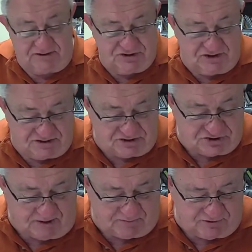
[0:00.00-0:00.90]
Look at
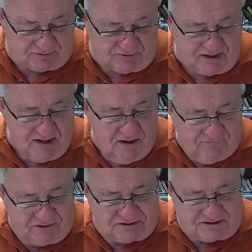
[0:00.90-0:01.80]
Genesis chapter three,
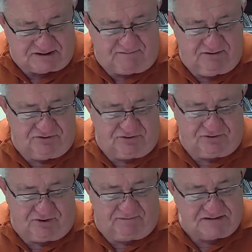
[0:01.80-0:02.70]
verses seven
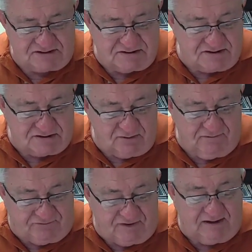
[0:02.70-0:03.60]
through twelve. It says they
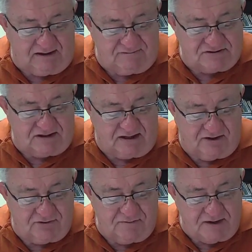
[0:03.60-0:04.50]
sewed fig leaves
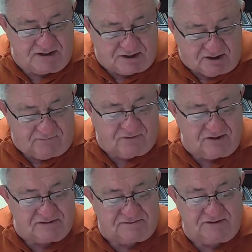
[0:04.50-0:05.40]
together and made
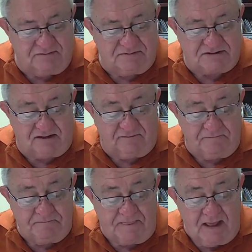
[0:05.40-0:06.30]
coverings for
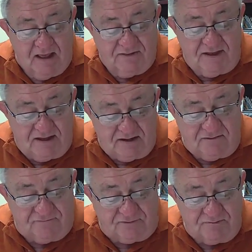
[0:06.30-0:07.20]
themselves. They
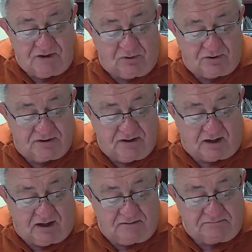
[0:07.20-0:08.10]
hid from the Lord
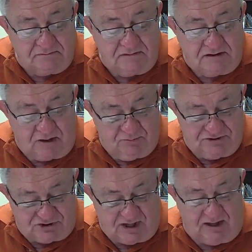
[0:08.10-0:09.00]
God and
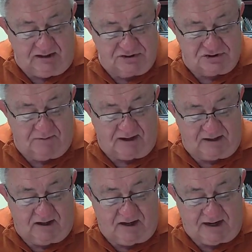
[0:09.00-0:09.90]
when challenged
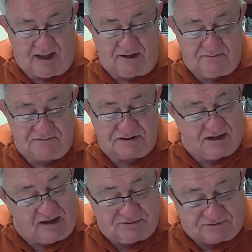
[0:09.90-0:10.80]
by God, Adam
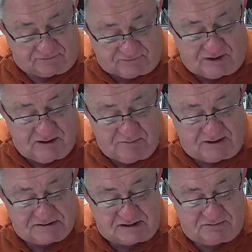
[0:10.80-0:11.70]
said, I was afraid
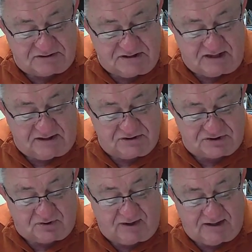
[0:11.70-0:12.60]
because I was
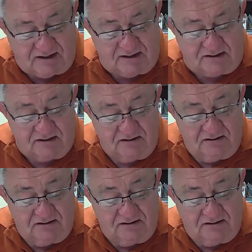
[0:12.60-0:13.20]
naked, so I hid.